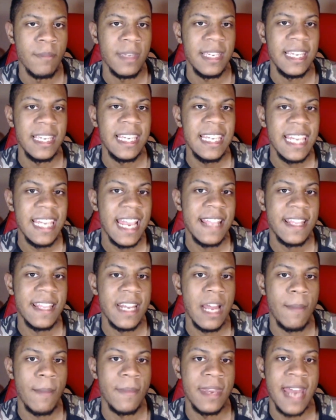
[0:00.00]
he ended
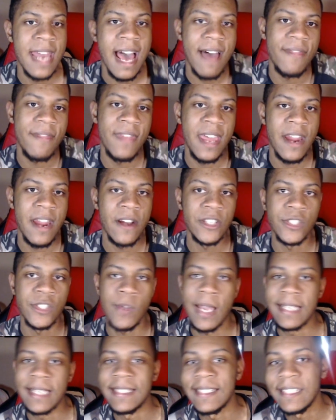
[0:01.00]
up not there, so
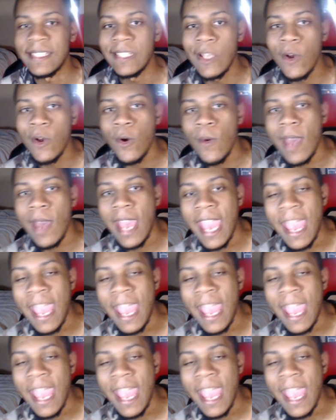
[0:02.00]
I still